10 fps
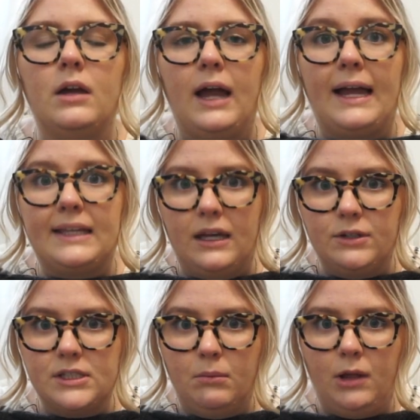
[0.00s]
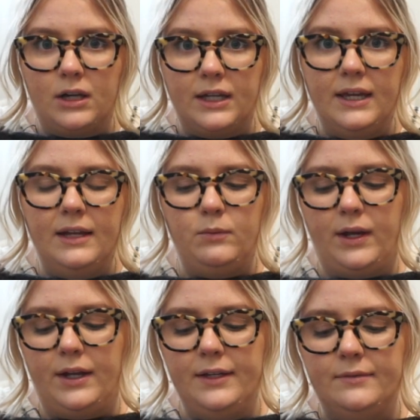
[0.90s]
I can't wait to block it and wear
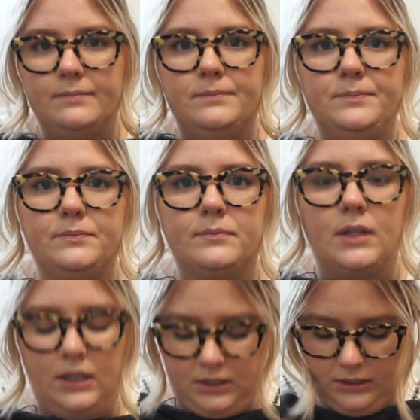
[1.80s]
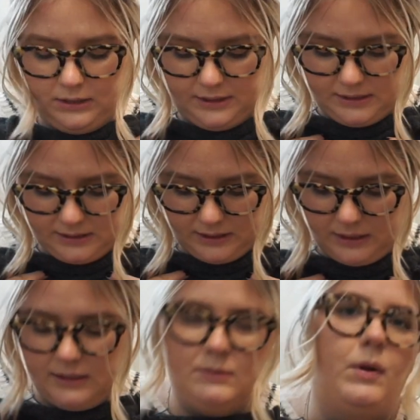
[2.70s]
it. This
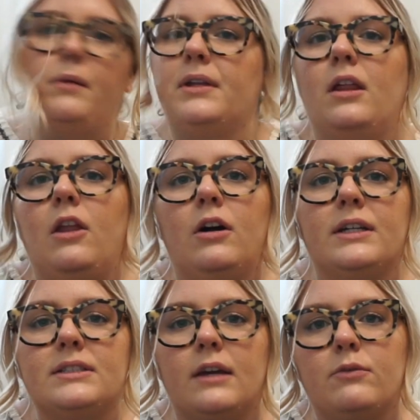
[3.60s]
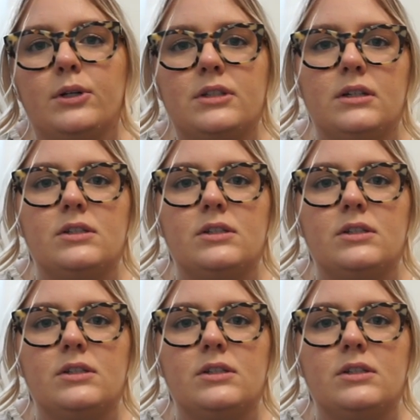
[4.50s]
is probably the longest I've worked on a